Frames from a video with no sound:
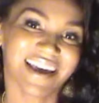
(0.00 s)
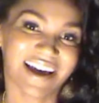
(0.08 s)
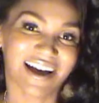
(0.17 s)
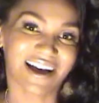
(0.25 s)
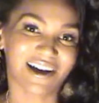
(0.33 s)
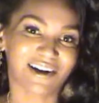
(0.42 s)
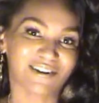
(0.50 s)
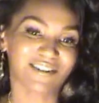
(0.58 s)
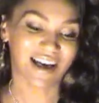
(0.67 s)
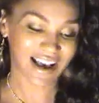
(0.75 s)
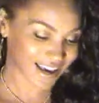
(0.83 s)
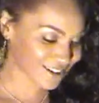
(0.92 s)
now,
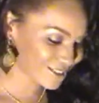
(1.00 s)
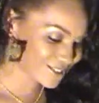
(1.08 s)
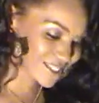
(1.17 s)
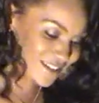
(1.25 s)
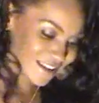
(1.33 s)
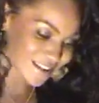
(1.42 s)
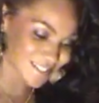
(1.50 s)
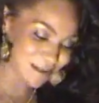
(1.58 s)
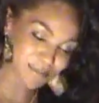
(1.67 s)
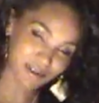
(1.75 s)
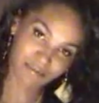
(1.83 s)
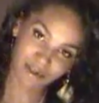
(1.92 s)
I gotta go change.
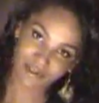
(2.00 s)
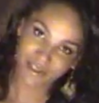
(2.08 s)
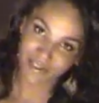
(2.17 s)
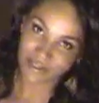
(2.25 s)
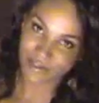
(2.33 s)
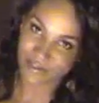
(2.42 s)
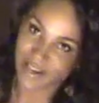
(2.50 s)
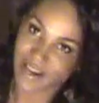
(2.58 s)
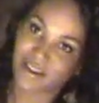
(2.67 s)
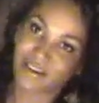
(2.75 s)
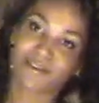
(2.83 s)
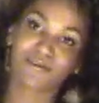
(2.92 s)
I'm in the middle of shooting. I
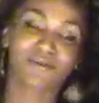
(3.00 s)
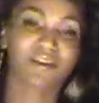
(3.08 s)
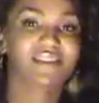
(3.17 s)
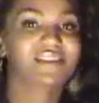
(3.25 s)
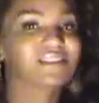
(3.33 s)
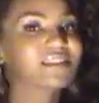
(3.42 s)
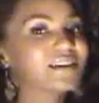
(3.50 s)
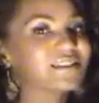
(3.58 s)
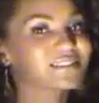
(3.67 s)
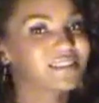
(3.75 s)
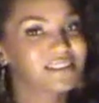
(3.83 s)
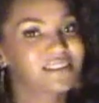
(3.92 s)
gotta go do another set.
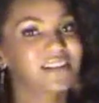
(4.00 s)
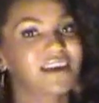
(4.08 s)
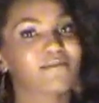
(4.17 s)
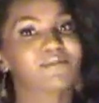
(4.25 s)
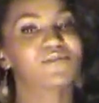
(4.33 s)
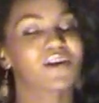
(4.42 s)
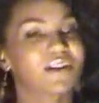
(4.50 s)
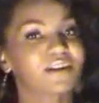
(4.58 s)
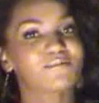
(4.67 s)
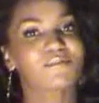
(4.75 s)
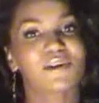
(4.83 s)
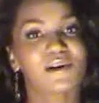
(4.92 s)
It's getting late. I'm trying not
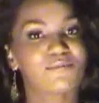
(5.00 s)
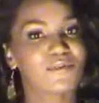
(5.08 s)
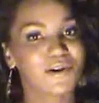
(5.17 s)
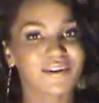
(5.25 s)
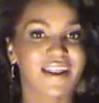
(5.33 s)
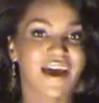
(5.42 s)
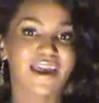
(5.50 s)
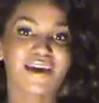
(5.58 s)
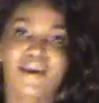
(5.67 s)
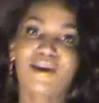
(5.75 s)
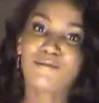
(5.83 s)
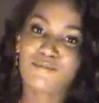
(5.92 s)
to be up all night.
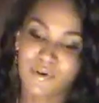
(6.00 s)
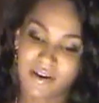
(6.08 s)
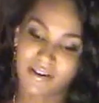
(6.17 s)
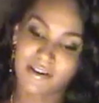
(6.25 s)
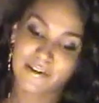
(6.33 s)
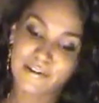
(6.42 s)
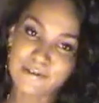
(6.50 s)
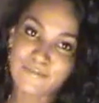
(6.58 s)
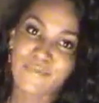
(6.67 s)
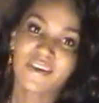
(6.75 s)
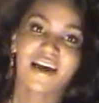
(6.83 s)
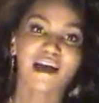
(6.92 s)
But I
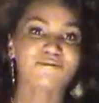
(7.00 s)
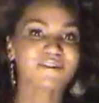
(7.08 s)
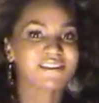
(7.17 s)
will